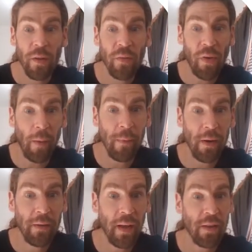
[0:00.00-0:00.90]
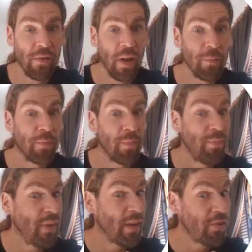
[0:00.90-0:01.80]
family that is not
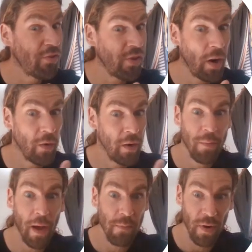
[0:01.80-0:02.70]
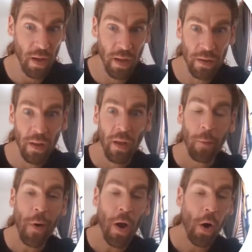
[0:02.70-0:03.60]
necessarily by blood,
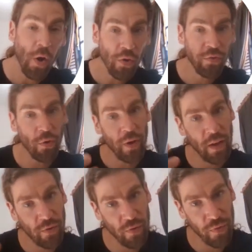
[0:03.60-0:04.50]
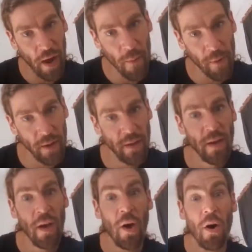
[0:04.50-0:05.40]
but also is the family
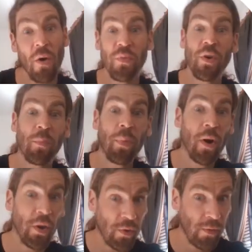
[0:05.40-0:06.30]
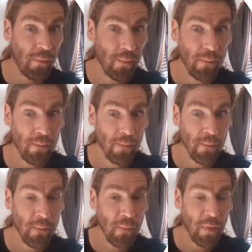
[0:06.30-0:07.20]
of your partner.
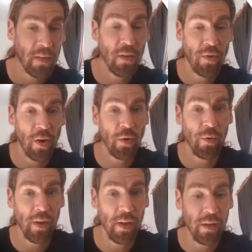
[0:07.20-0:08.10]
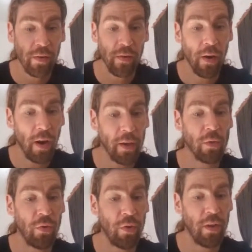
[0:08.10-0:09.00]
And this can create, like you
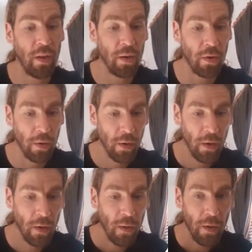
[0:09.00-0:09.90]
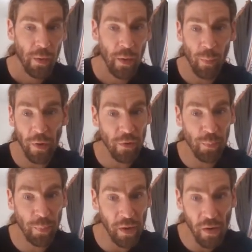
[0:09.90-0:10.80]
see here, a
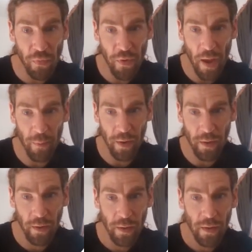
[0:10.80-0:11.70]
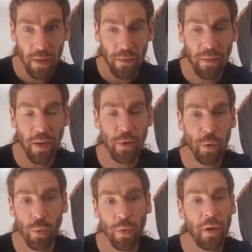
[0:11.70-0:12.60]
much bigger family than
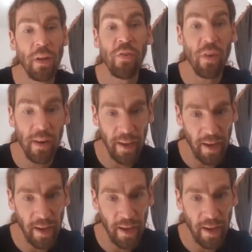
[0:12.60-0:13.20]
you initially